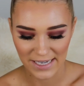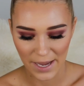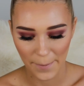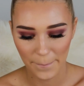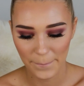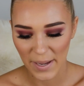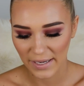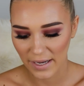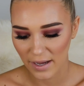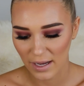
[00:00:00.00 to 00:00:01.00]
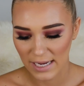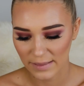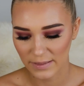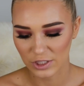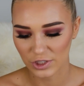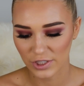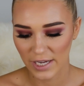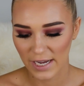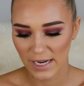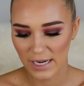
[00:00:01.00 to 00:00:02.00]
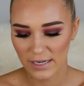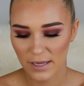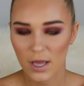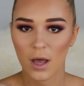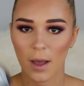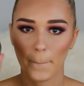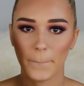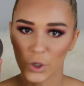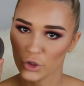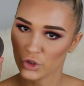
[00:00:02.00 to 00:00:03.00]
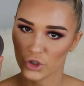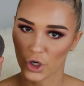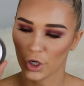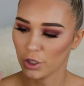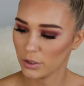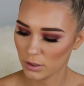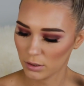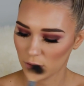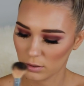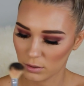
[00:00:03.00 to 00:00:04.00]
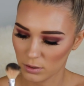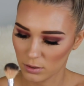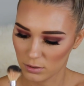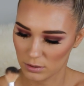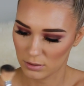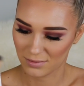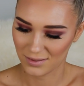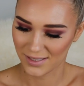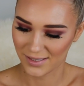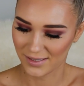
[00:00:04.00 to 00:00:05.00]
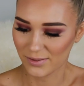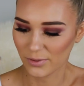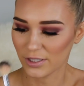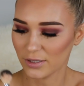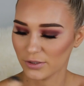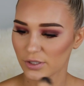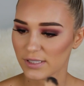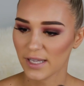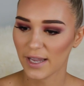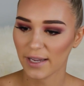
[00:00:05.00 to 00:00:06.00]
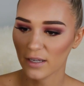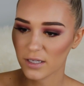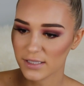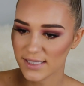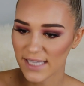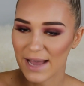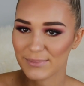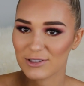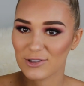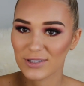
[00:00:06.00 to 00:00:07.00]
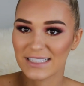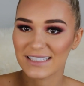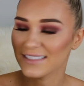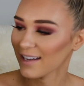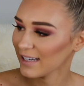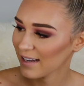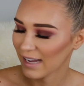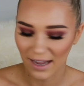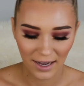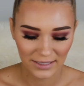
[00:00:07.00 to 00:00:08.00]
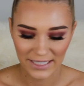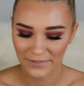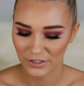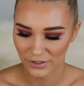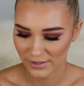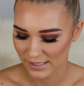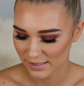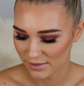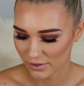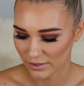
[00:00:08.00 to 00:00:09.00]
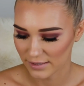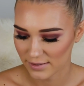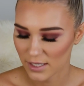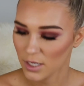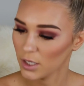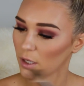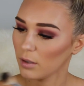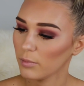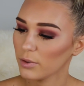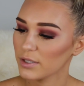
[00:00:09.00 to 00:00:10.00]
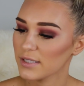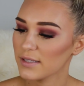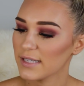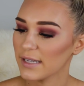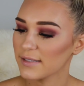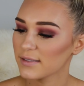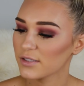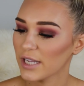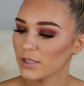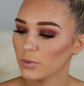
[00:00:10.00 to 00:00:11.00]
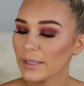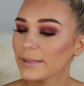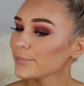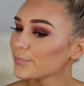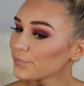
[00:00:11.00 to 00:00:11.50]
the Becca in the shade Moonstone. This is what it looks like. Absolutely stunning. I hardly ever use this, so let's put it to the test, shall we?